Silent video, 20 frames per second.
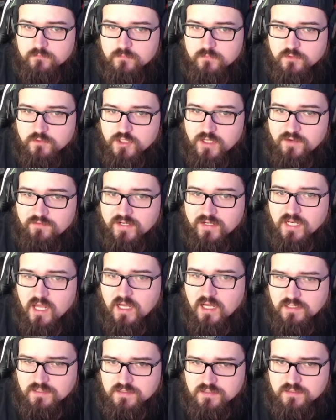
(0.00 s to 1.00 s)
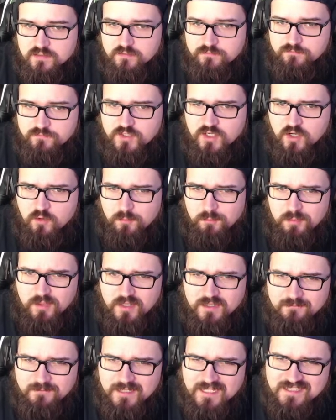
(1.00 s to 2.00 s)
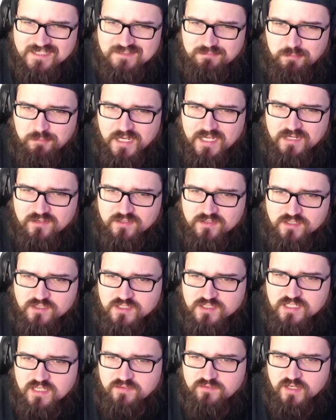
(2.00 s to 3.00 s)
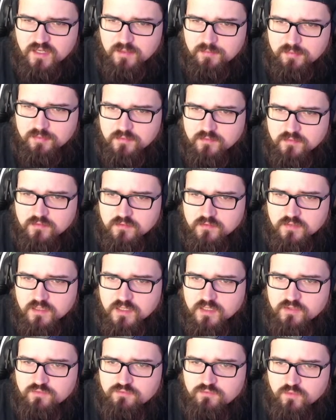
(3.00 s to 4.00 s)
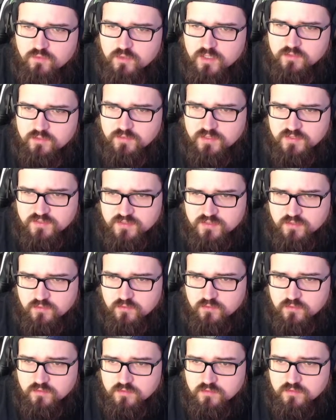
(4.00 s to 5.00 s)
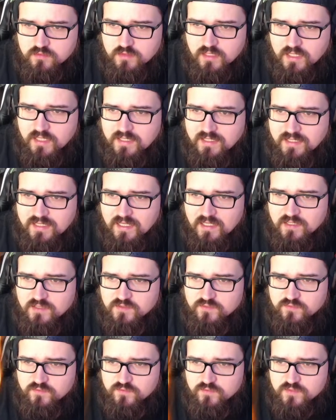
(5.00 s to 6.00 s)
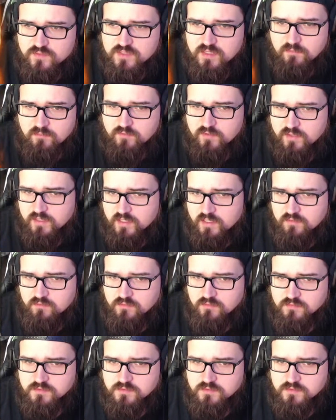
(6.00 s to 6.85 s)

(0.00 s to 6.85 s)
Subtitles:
Javik nods. True, but it's better than just giving up. The crew agrees too. That counts for something, no?